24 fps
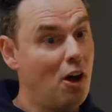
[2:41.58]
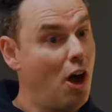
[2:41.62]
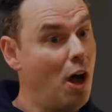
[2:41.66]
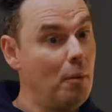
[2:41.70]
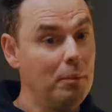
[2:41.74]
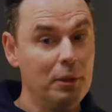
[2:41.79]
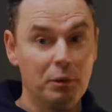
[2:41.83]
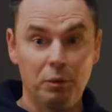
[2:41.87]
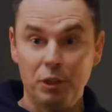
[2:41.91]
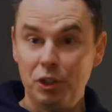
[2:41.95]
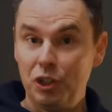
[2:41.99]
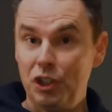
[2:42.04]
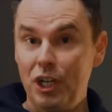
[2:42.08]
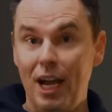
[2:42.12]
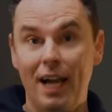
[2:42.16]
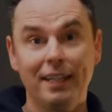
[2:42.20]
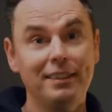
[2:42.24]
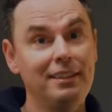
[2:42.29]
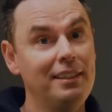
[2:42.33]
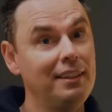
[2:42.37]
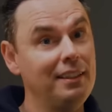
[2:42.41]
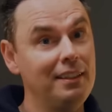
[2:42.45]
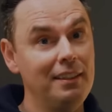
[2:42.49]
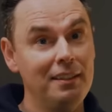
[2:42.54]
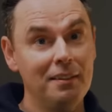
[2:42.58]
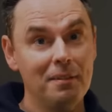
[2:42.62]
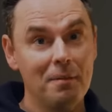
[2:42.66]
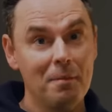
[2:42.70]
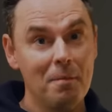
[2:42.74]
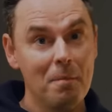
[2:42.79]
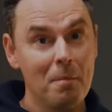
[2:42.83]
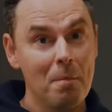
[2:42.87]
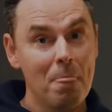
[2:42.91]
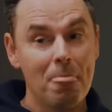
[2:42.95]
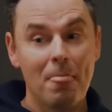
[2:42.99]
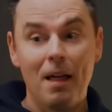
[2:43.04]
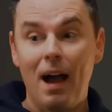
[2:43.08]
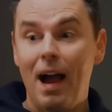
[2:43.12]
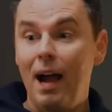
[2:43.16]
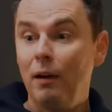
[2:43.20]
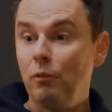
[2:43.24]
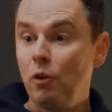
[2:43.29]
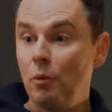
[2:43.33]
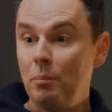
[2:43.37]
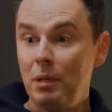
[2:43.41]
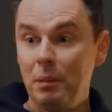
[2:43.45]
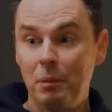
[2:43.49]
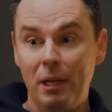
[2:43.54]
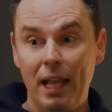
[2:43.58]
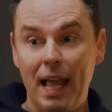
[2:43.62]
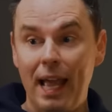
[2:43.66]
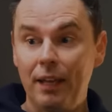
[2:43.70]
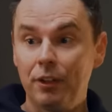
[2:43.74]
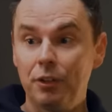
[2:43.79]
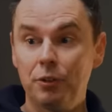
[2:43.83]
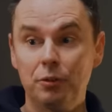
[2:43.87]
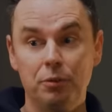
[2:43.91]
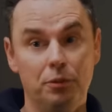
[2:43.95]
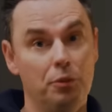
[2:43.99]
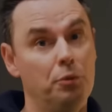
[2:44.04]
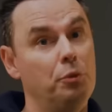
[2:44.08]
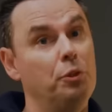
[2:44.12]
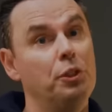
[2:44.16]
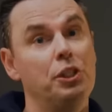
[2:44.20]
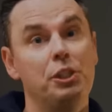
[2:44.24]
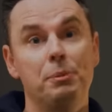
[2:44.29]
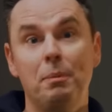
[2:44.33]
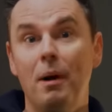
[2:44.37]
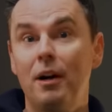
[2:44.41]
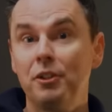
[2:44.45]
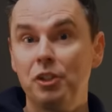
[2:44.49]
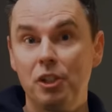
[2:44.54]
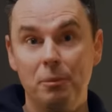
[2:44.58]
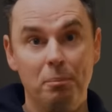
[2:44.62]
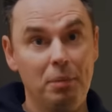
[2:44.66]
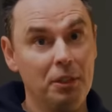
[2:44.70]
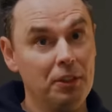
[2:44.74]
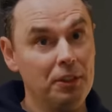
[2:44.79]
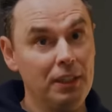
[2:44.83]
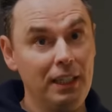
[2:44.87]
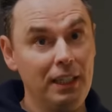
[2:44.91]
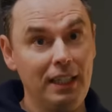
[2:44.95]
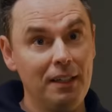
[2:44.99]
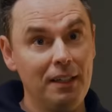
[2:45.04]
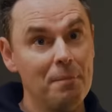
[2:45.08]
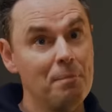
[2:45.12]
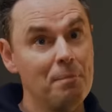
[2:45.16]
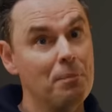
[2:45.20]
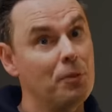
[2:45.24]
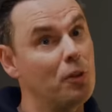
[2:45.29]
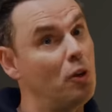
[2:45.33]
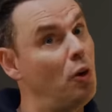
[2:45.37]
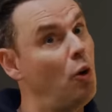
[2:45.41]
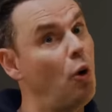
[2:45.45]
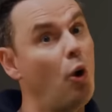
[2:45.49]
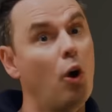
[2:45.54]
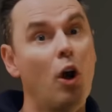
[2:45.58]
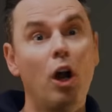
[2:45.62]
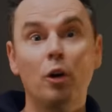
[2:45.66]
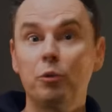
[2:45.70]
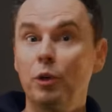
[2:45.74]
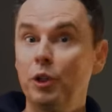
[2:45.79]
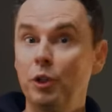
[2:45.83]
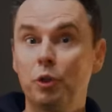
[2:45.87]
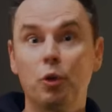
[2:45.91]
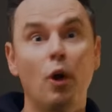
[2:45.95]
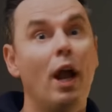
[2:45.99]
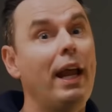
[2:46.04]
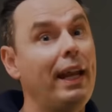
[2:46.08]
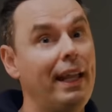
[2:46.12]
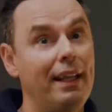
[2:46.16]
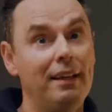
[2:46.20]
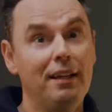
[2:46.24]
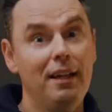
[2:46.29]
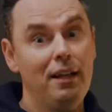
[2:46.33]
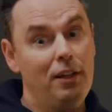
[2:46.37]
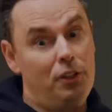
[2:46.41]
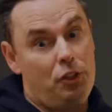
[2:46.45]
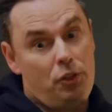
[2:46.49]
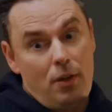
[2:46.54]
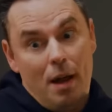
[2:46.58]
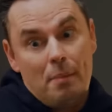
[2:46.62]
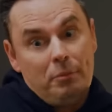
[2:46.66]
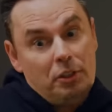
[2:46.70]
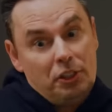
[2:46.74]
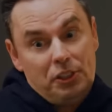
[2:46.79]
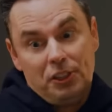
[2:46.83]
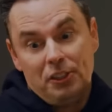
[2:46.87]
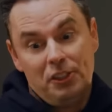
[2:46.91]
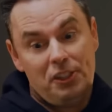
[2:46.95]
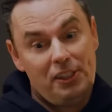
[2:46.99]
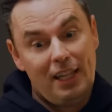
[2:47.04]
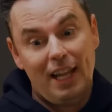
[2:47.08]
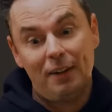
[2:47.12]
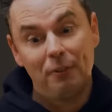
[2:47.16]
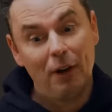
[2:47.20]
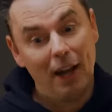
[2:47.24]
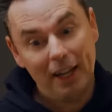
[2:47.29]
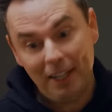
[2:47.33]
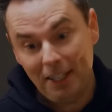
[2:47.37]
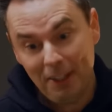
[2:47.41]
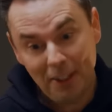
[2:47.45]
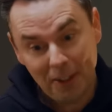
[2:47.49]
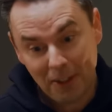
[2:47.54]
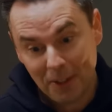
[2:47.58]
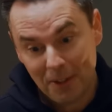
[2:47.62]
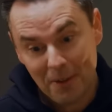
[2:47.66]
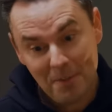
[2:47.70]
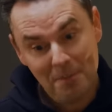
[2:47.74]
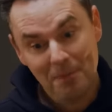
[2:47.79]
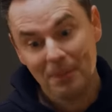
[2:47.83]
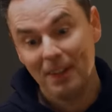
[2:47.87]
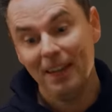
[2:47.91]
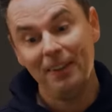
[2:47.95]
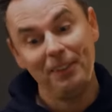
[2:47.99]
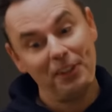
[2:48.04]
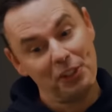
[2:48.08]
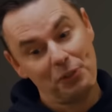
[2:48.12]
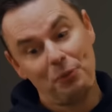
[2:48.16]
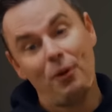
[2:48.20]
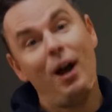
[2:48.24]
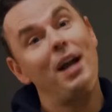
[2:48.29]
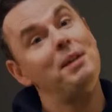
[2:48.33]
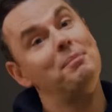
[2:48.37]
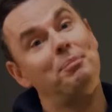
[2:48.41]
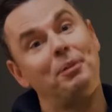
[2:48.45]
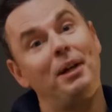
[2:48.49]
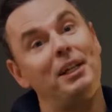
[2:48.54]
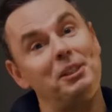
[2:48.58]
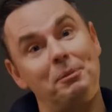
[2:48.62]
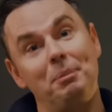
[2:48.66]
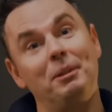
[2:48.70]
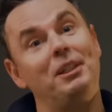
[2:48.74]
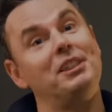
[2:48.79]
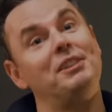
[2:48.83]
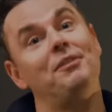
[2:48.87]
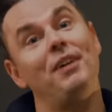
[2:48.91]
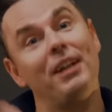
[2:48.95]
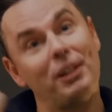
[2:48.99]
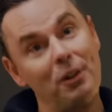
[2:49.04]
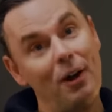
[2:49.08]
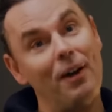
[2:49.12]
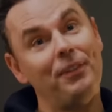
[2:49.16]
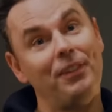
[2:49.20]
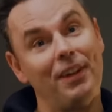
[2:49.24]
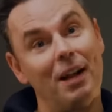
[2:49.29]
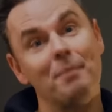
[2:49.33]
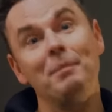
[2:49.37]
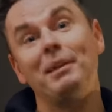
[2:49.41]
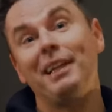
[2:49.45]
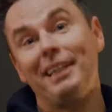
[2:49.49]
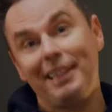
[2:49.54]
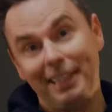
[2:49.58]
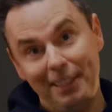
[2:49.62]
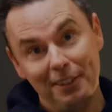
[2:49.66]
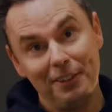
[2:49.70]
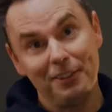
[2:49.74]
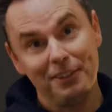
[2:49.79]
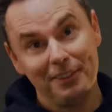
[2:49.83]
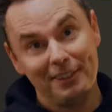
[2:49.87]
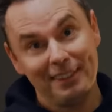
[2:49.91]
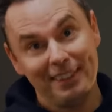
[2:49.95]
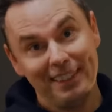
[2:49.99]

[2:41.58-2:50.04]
I'll be rejected. I won't be able to handle the responsibility, or I'll regret it. So I'm just gonna stay right here in this wine press, because if I go out there, I'm gonna get killed.